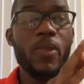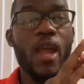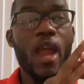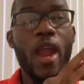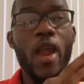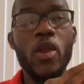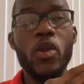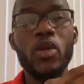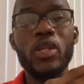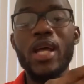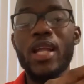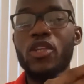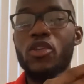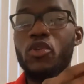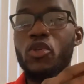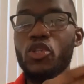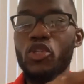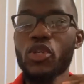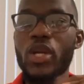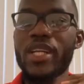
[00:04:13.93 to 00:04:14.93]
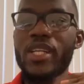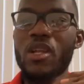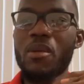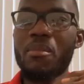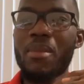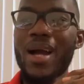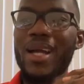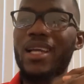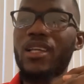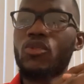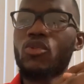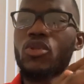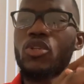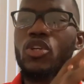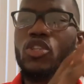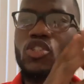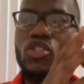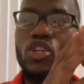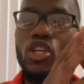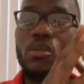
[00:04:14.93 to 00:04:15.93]
and you know that usually the market
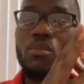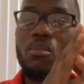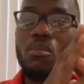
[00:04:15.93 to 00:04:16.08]
does not